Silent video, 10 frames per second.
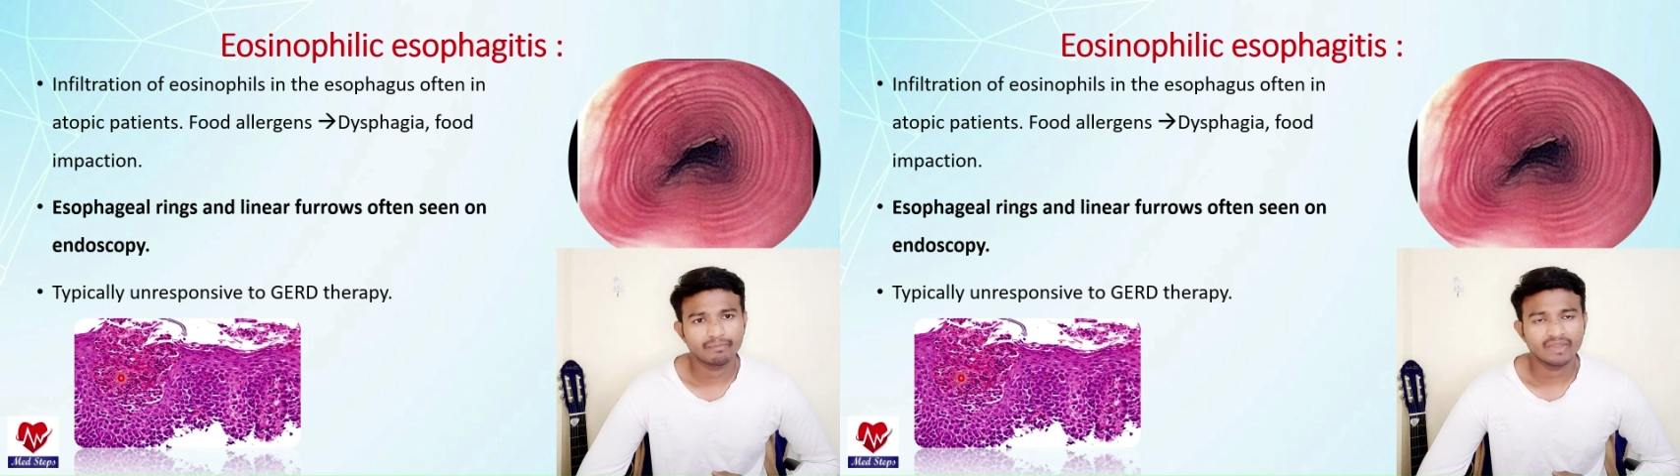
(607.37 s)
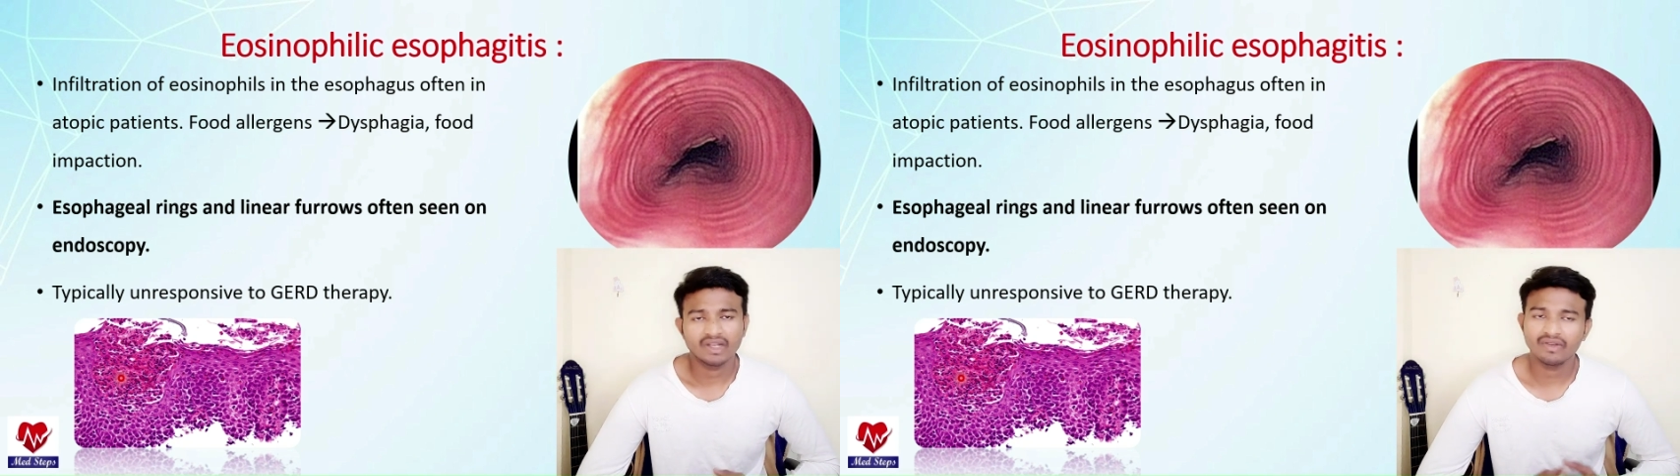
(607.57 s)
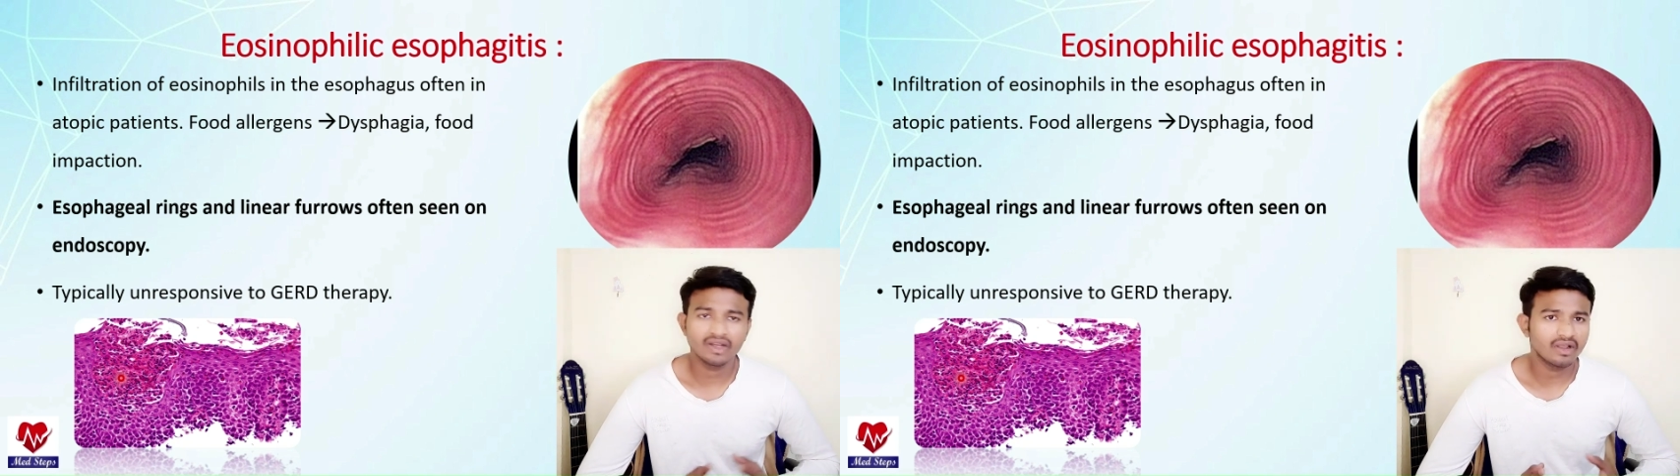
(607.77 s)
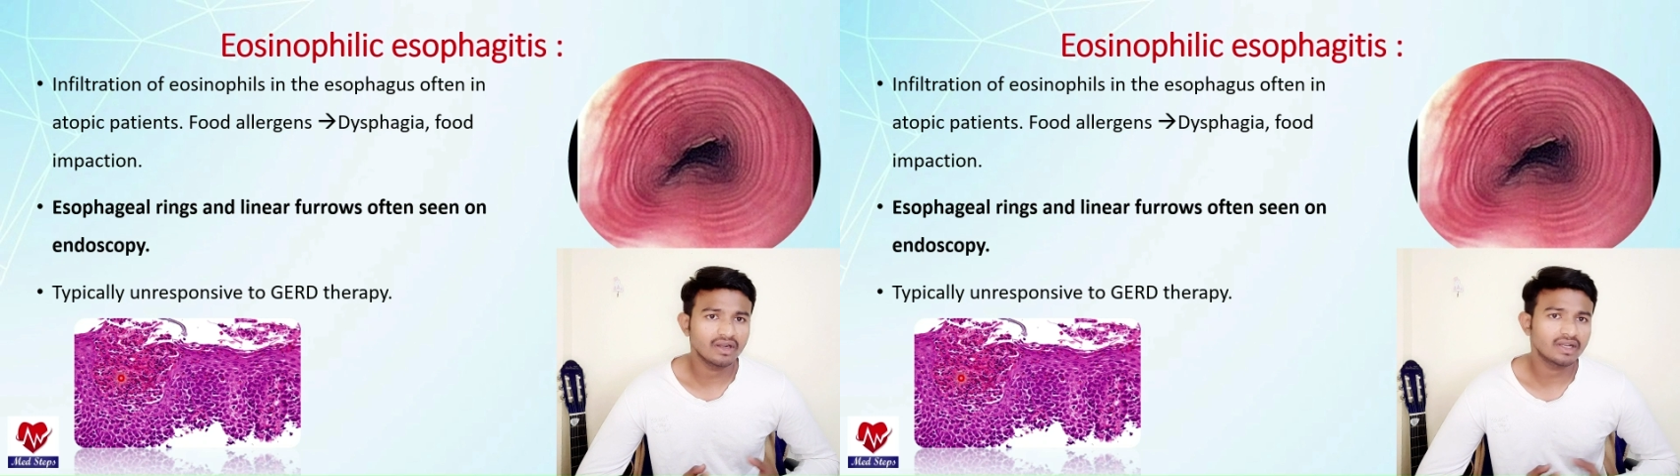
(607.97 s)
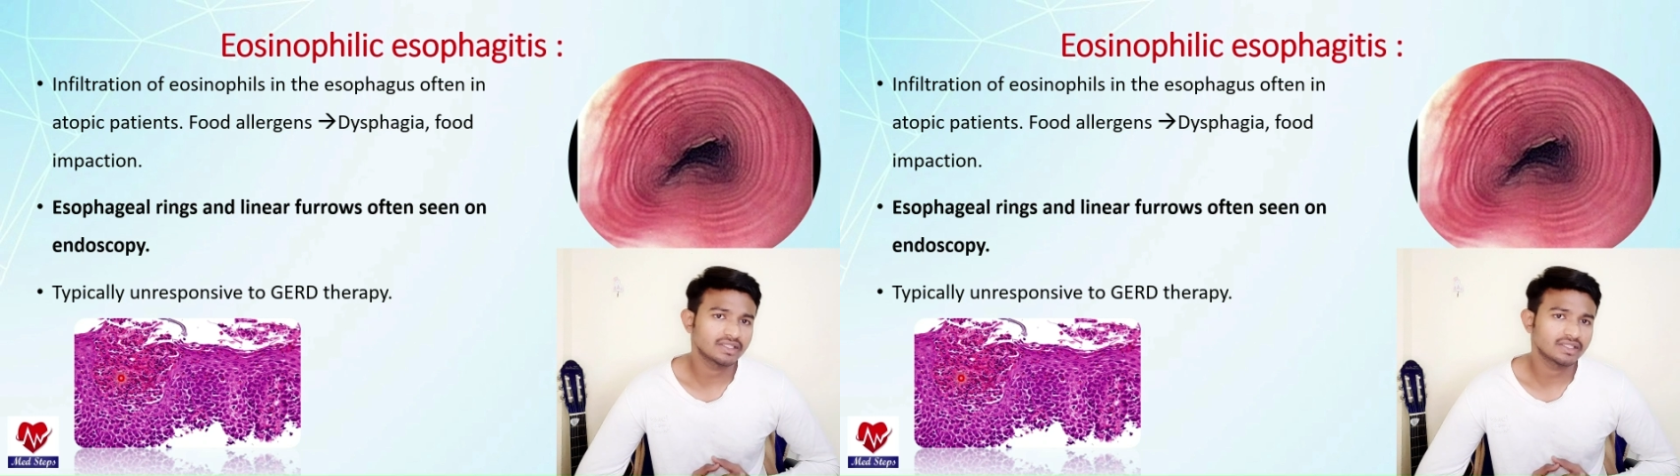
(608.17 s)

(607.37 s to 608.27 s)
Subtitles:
It will not